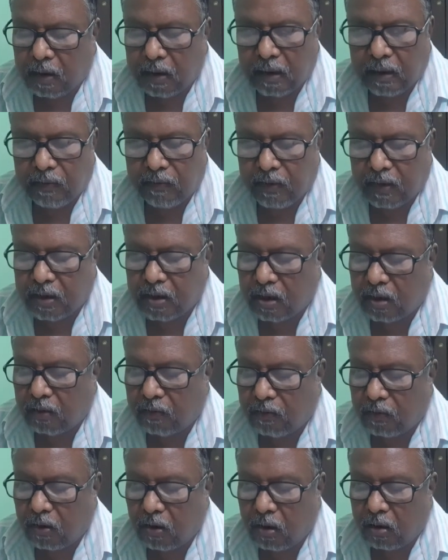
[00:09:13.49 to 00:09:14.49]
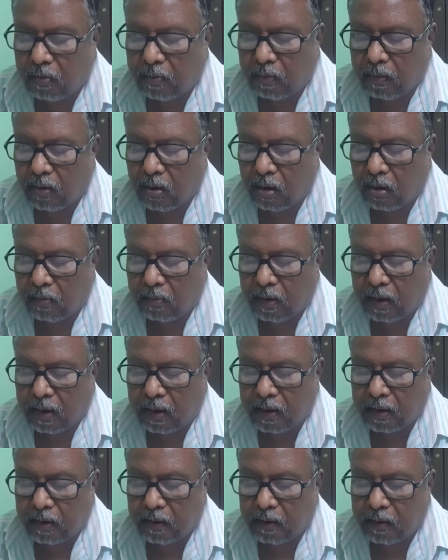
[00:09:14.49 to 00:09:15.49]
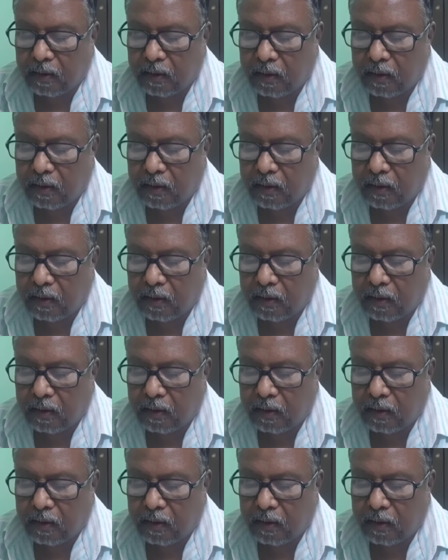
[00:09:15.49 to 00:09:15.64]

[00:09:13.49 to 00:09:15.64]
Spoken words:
The function of gallbladder